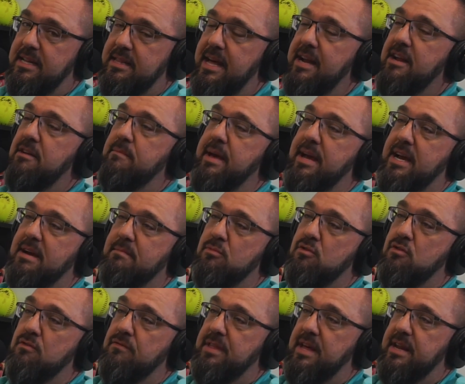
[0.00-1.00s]
then he'll make a
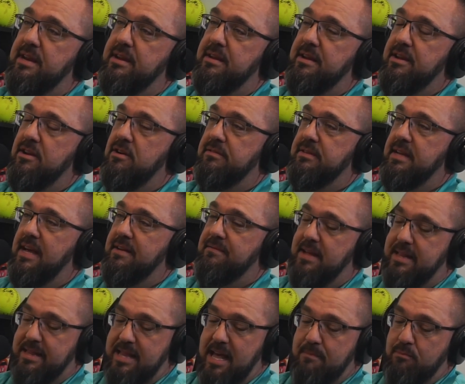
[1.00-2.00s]
move. And then,
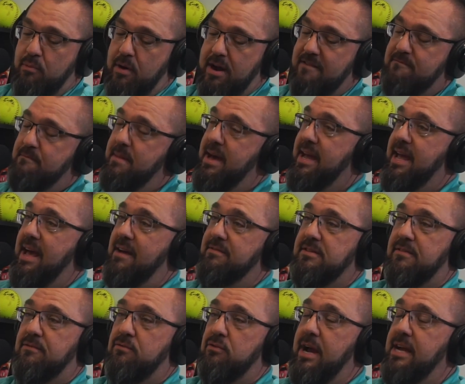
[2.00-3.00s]
if at that point, if
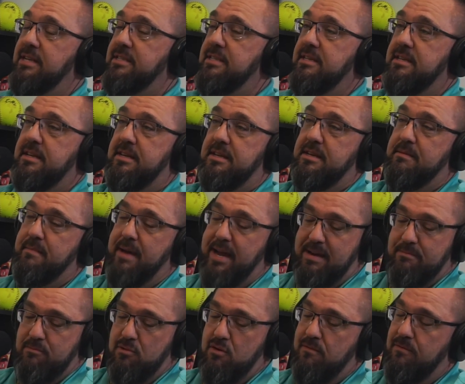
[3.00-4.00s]
Metcalf's a free agent, you
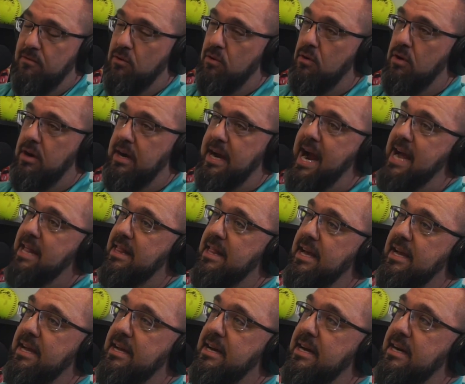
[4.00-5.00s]
make a move. Or a guy
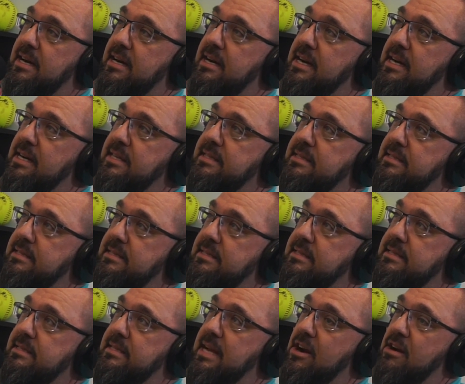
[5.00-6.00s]
like
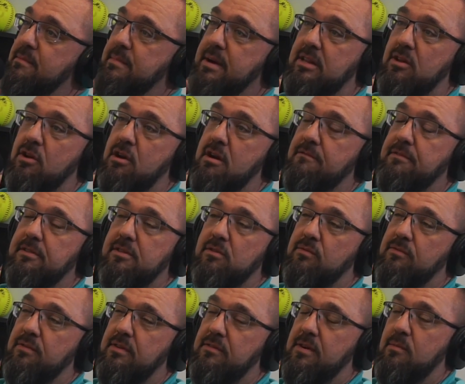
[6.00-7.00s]
Terry
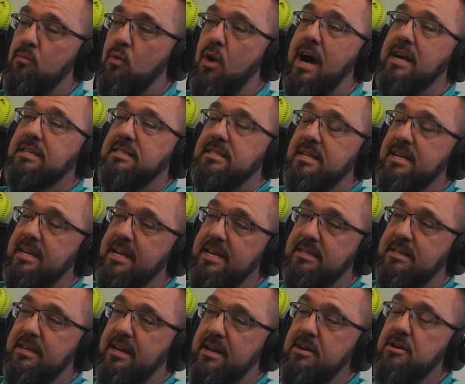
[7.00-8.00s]
McLaurin from Washington,
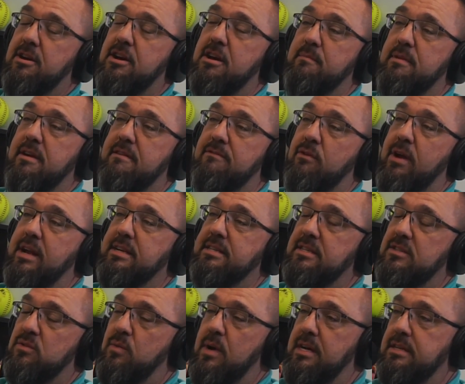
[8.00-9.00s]
he could be a free
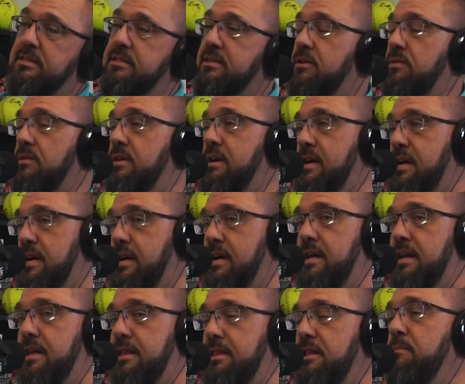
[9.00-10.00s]
agent as well. So
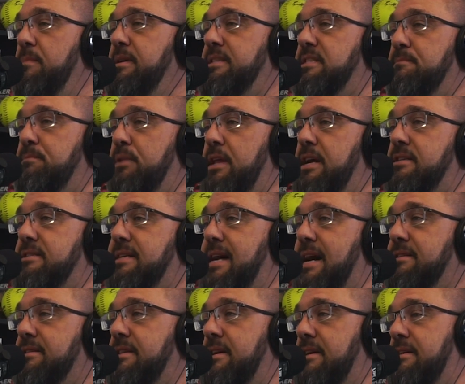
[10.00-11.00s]
there'll be some players
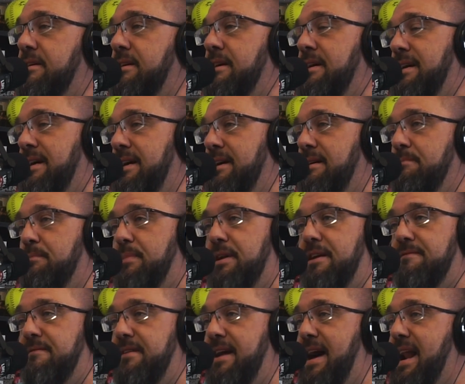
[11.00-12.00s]
out there.
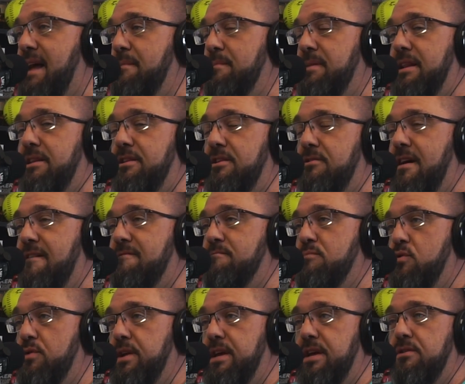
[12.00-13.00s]
But if not, I mean, you have
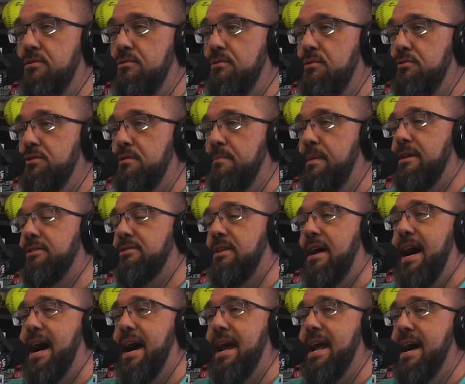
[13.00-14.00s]
Mooney, who the Bears are
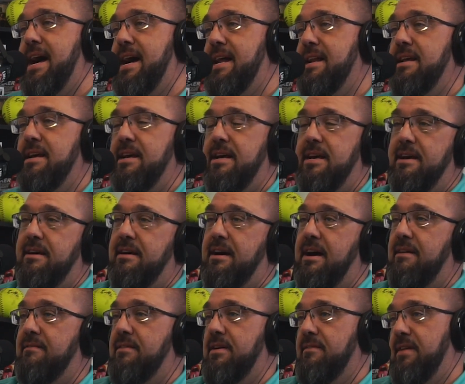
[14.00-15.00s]
high on.
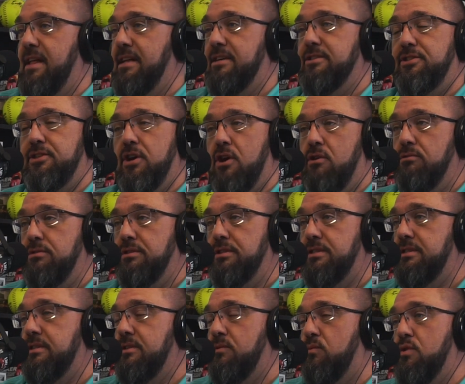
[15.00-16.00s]
Velus
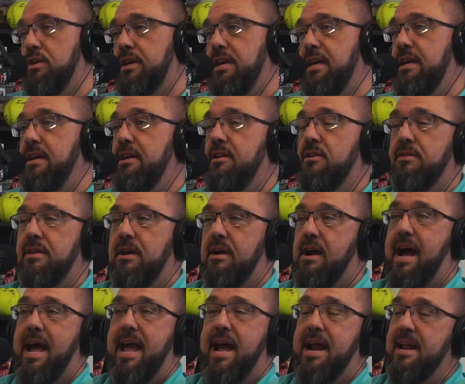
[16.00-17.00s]
Jones, the rookie,
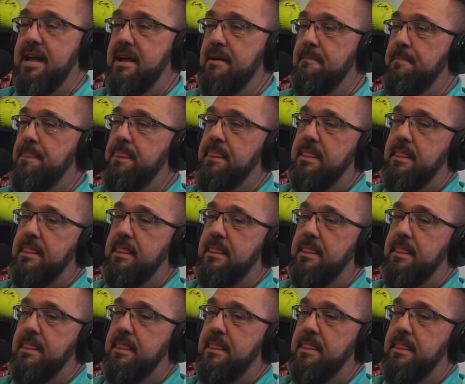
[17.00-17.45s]
they're high on him.